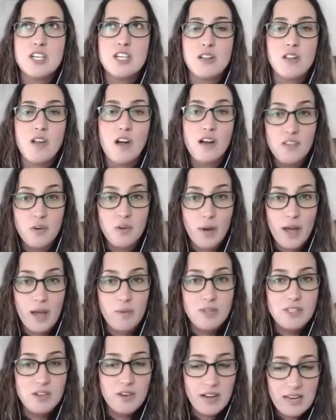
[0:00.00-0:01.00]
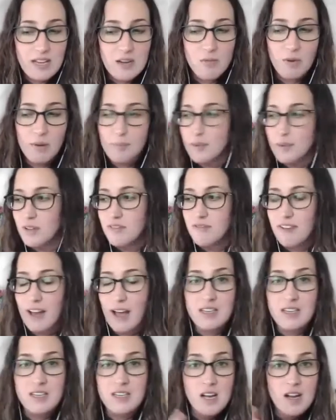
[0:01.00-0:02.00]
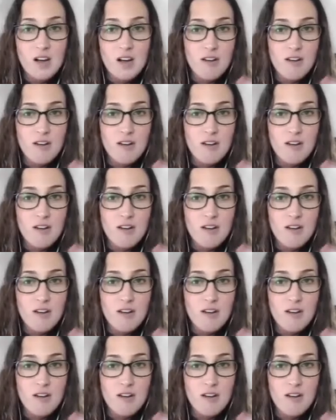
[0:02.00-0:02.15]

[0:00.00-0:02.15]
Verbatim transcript: along the way, was there any ripple effect